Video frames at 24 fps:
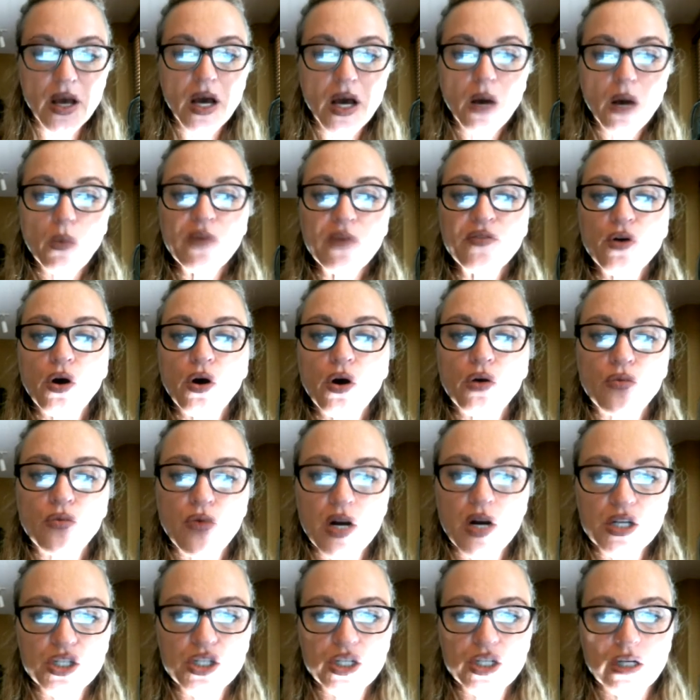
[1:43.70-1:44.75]
We've got
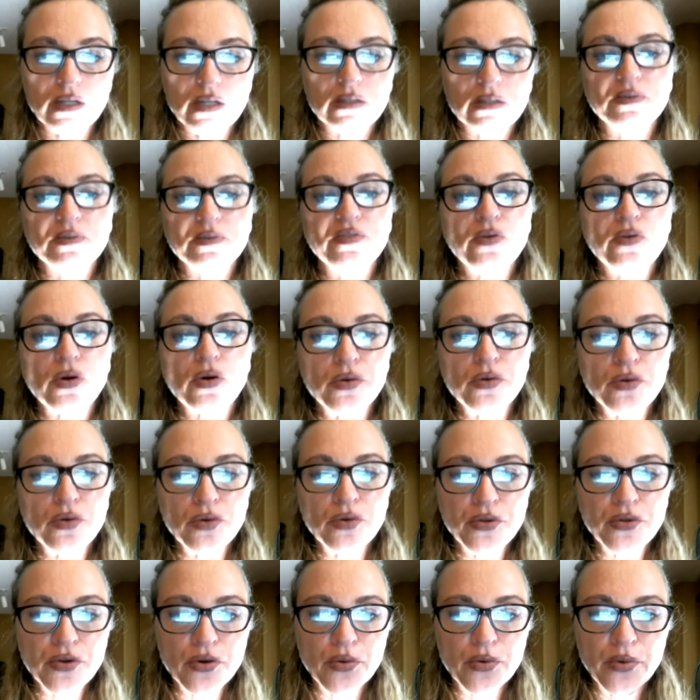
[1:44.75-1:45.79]
Russia, we've got
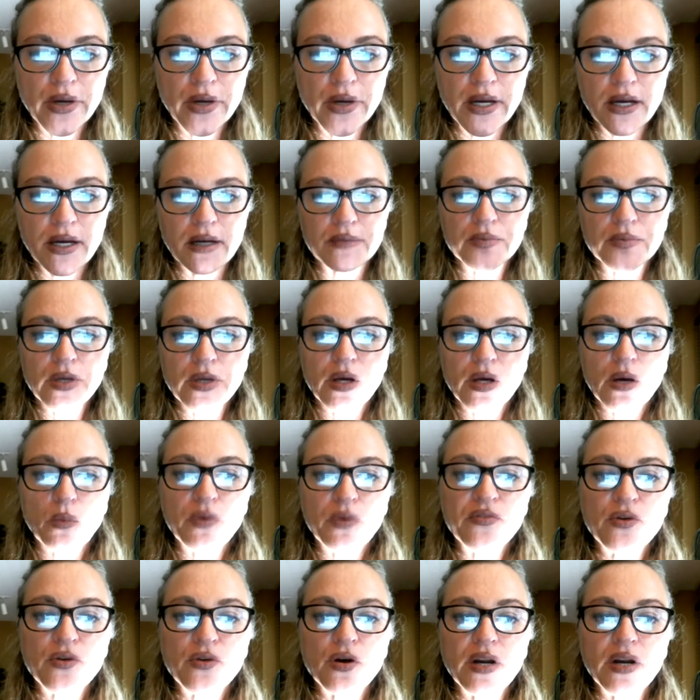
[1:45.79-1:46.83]
North Korea,
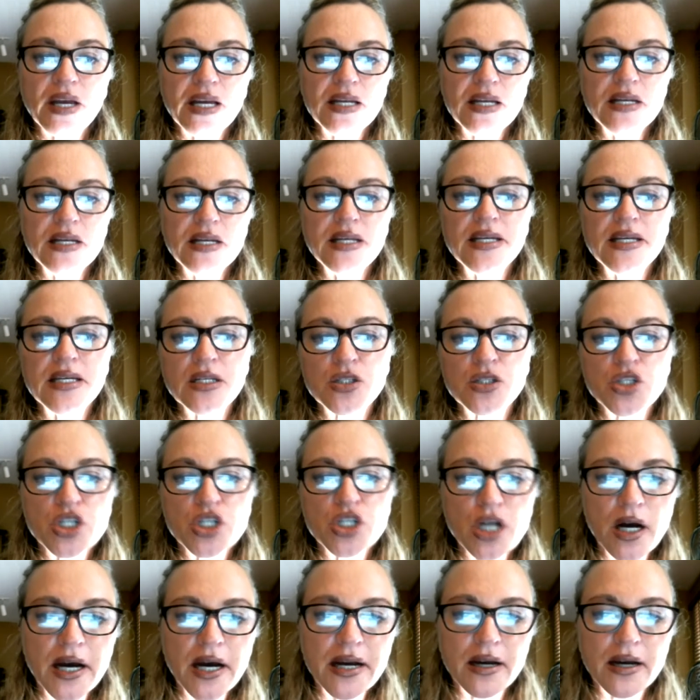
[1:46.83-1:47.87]
we've got India,
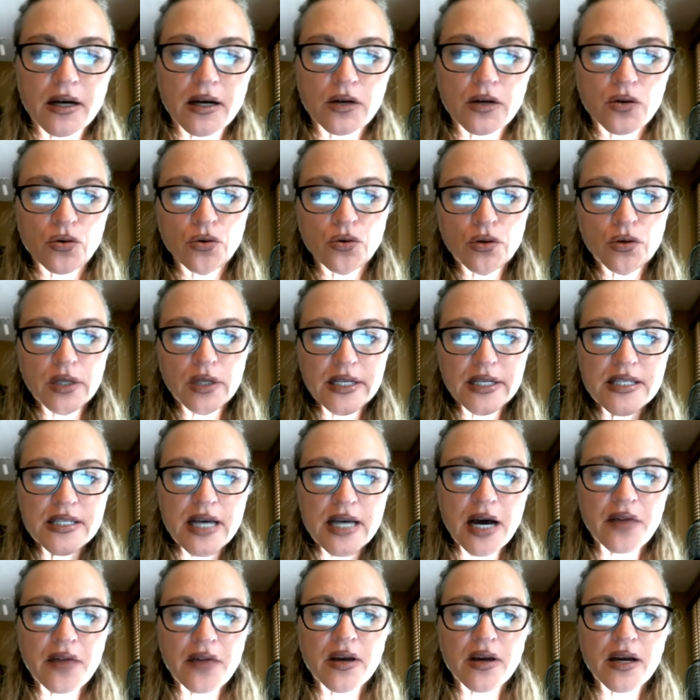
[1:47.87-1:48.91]
China, all these
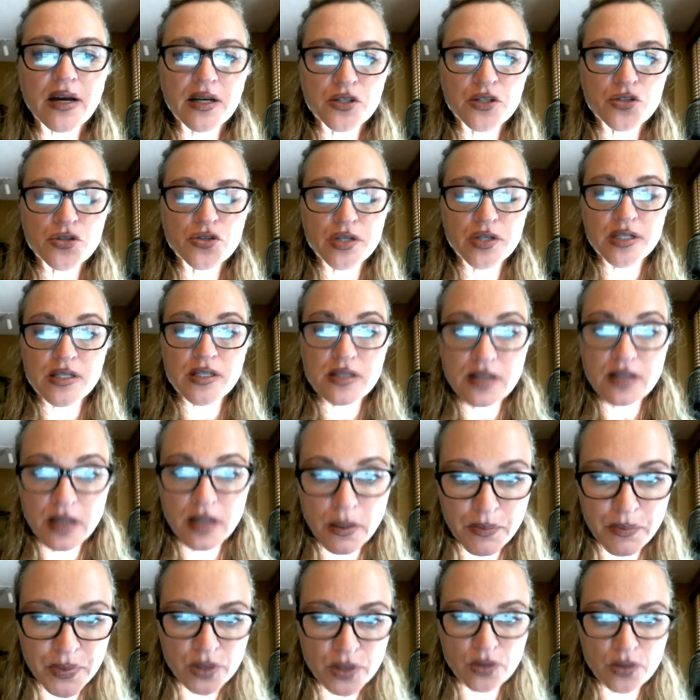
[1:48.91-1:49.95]
other countries that are
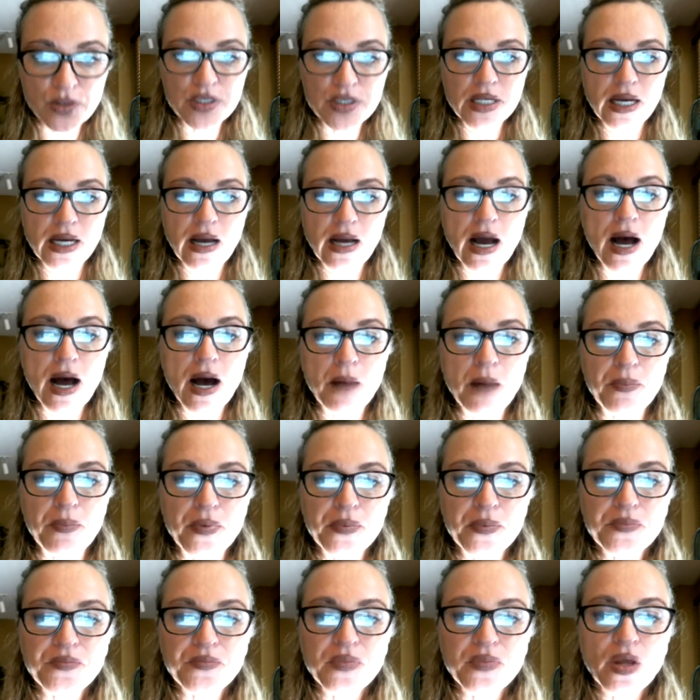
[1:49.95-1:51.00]
building up.
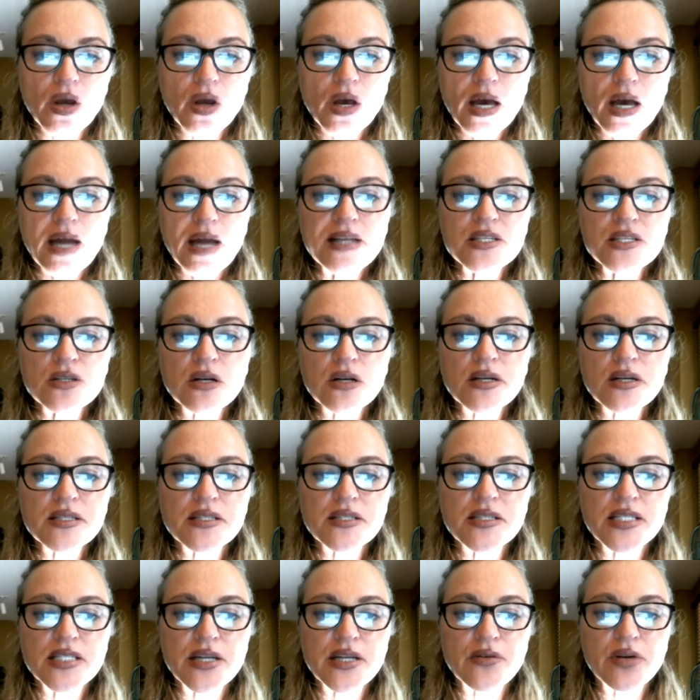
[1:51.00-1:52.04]
And it's not
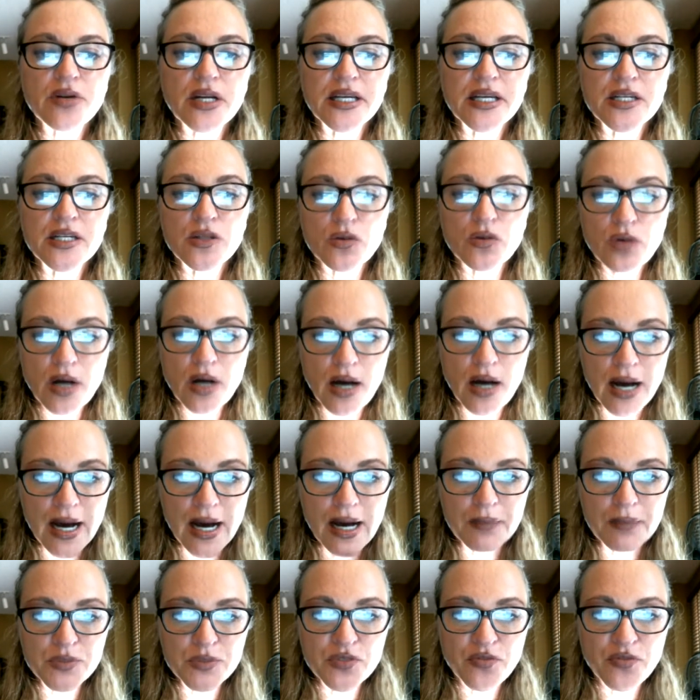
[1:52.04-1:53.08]
necessarily
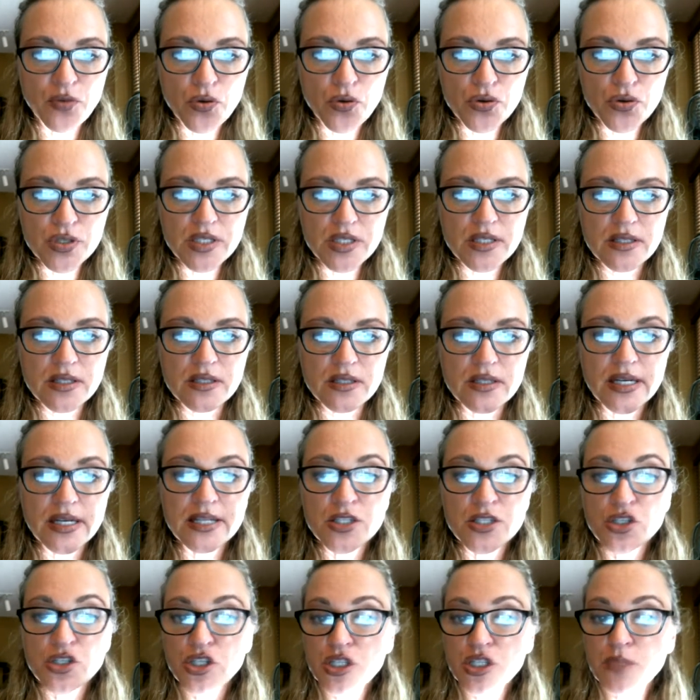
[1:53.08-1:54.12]
armed forces, it's
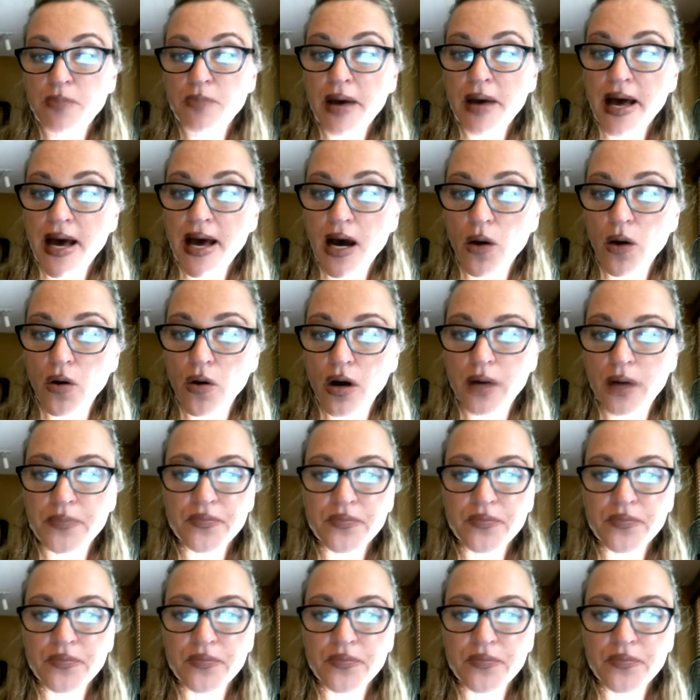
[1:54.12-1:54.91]
just power,